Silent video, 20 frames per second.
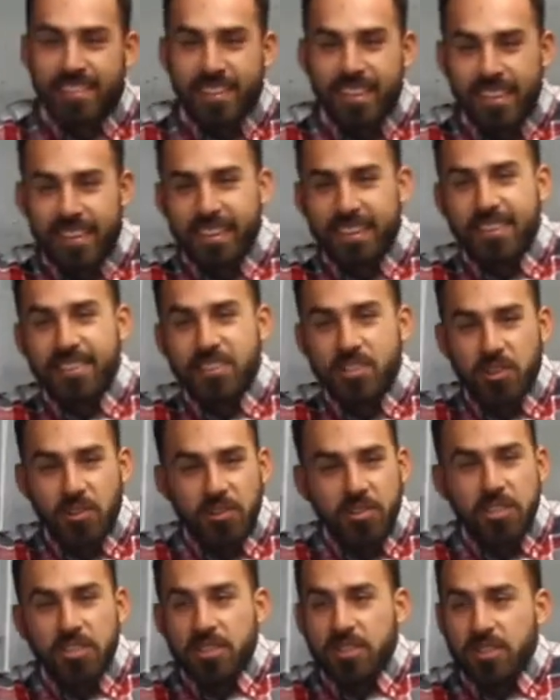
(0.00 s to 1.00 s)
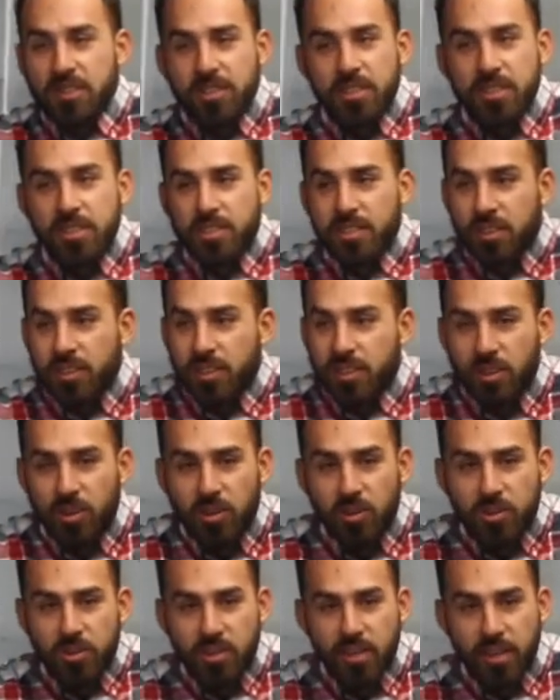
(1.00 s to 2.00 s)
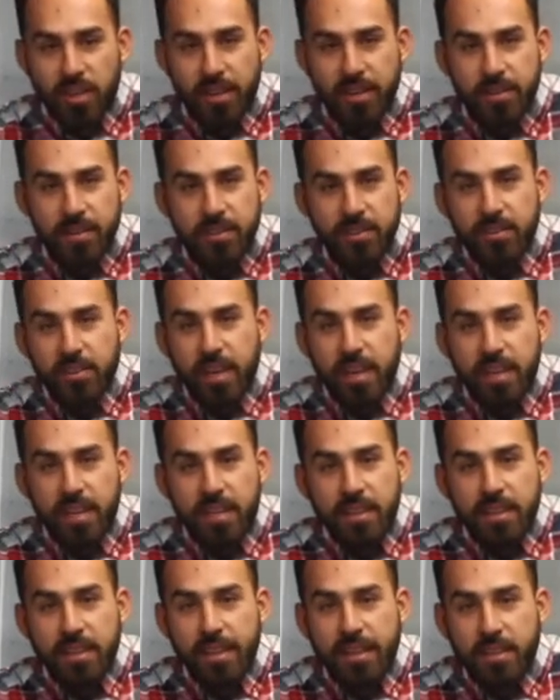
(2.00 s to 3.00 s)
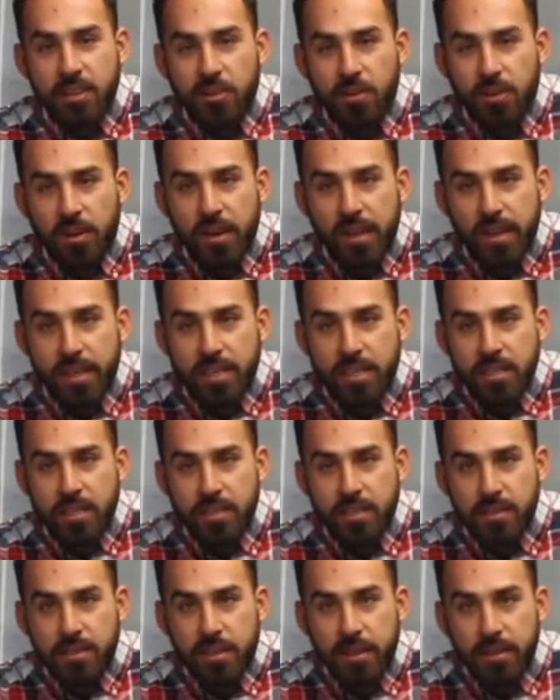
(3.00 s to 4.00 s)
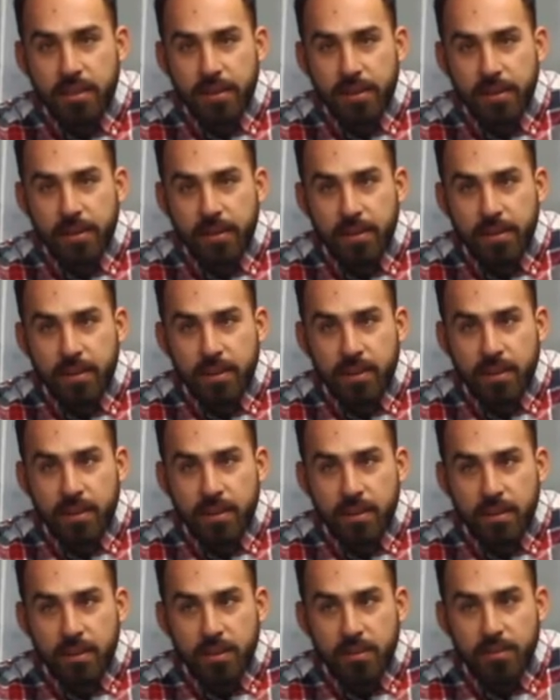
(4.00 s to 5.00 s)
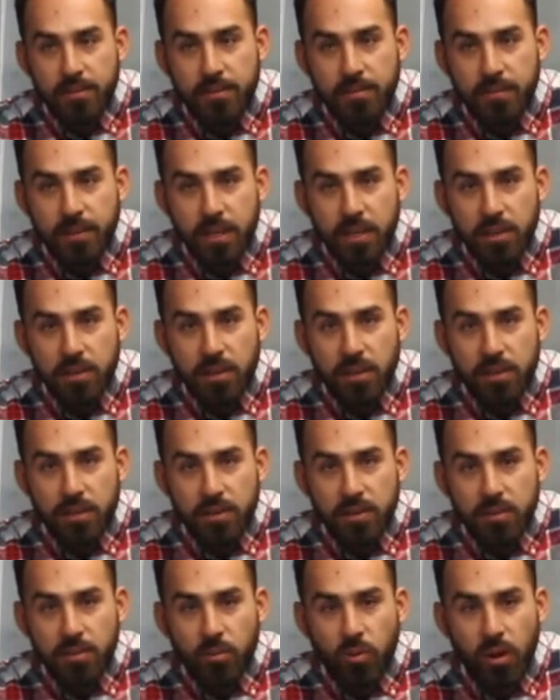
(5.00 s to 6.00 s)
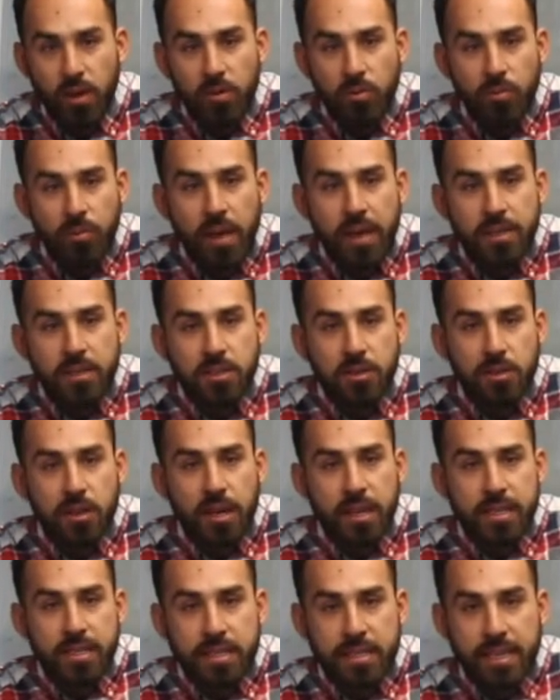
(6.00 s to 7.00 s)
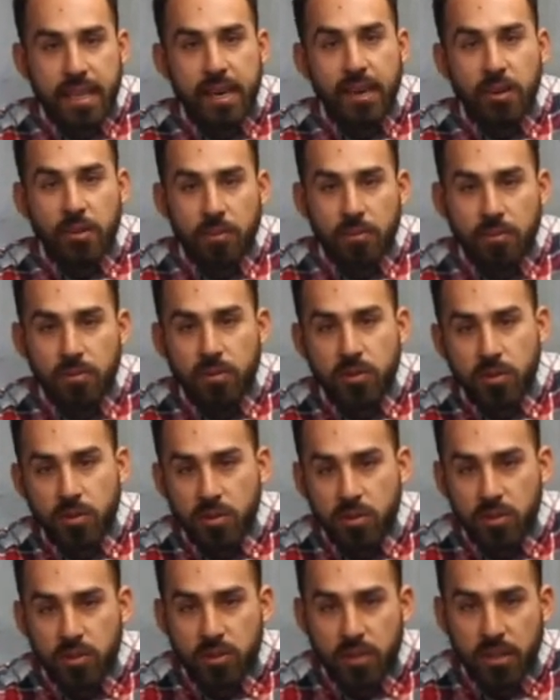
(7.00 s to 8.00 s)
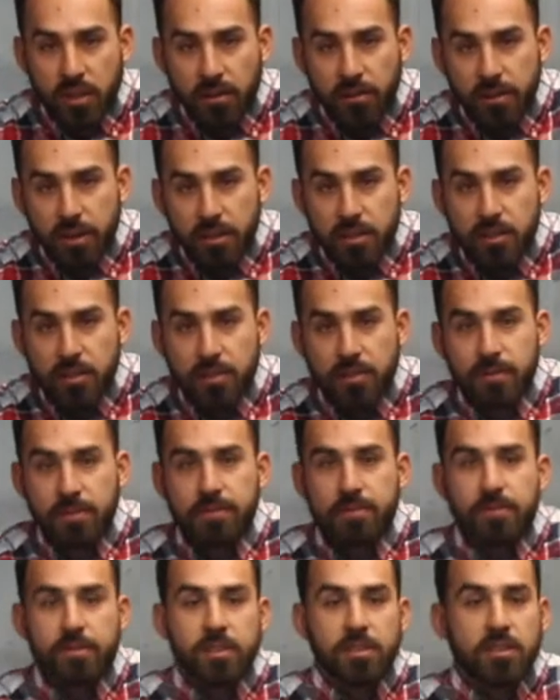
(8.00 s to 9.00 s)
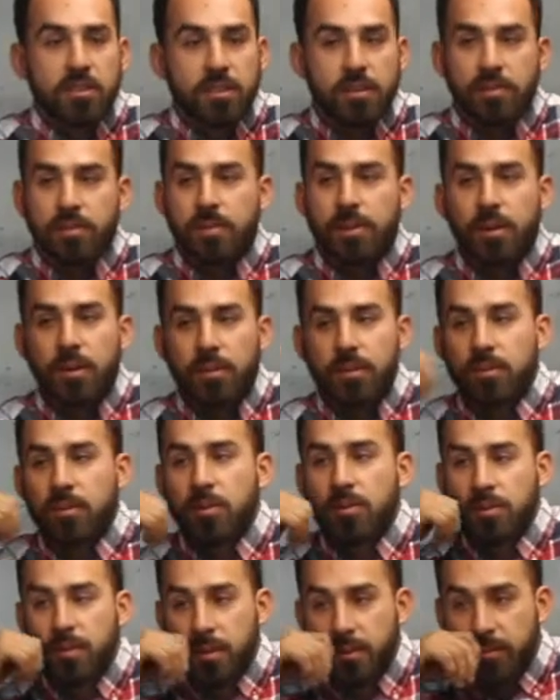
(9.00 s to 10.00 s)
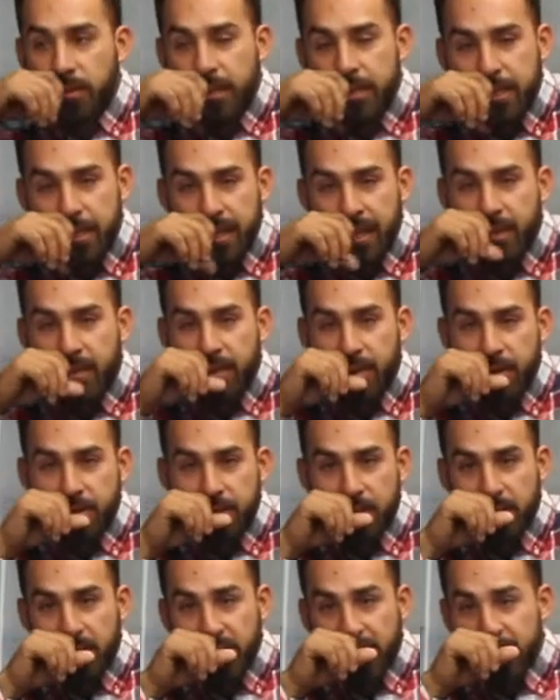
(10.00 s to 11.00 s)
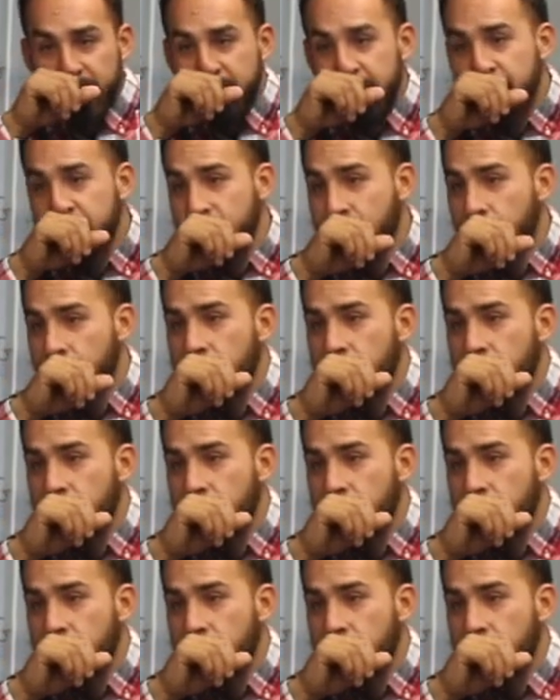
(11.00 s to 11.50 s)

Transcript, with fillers: Oh, uh, so just just to close, uh, anything you guys feel? What makes you guys doubt your salvation? Just you know, throwing the question out there to you guys.